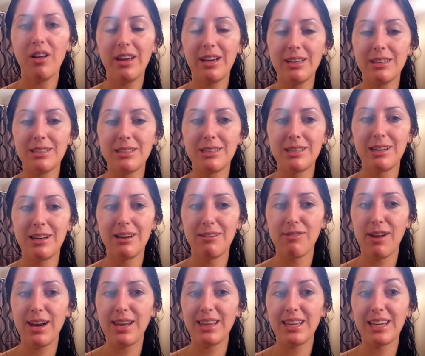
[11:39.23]
If
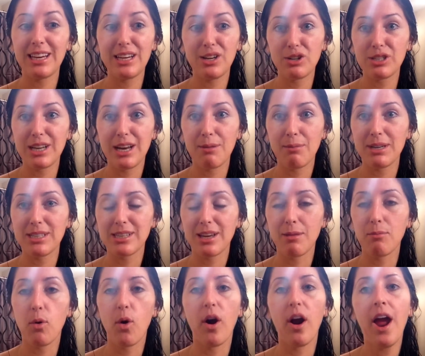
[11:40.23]
anything, it irritated my
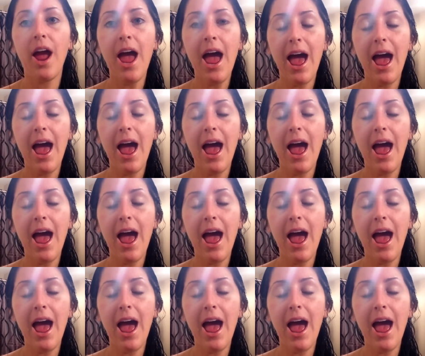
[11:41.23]
skin more.